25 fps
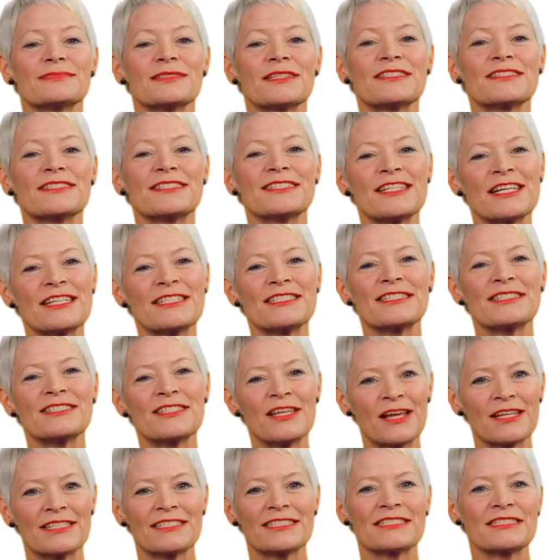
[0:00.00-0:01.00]
This
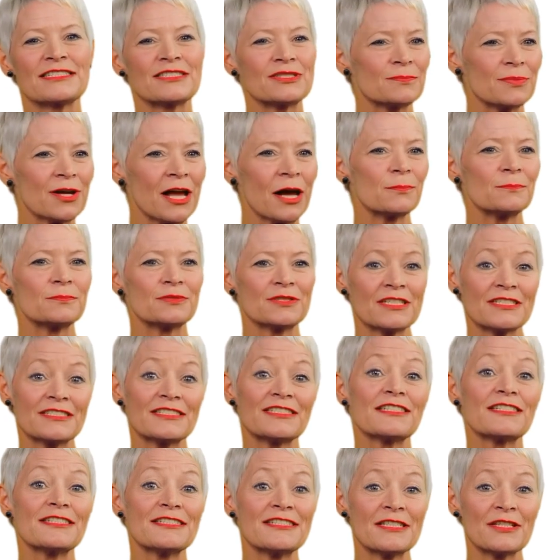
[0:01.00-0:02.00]
exercise isn't about
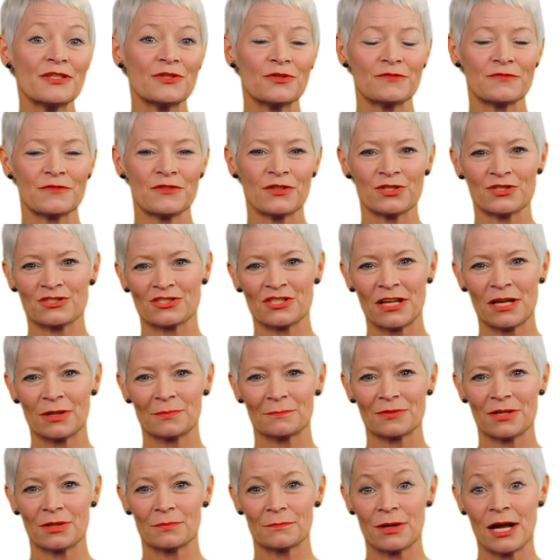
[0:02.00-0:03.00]
predicting a single future,
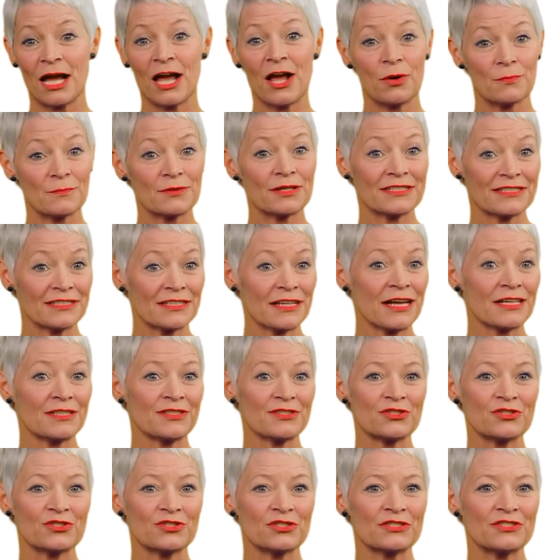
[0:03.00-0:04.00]
but empowerment and
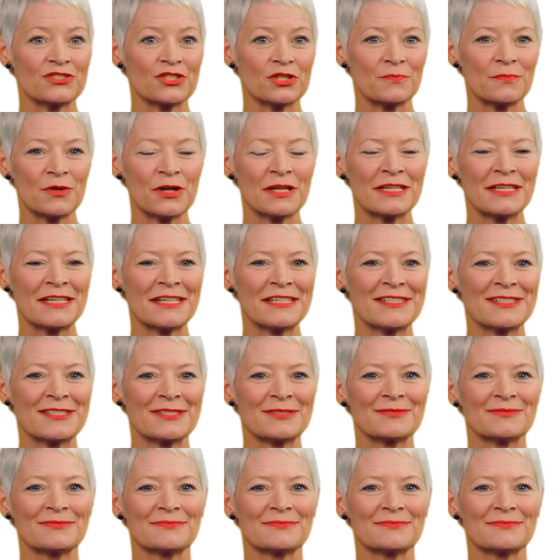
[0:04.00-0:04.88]
strategic readiness.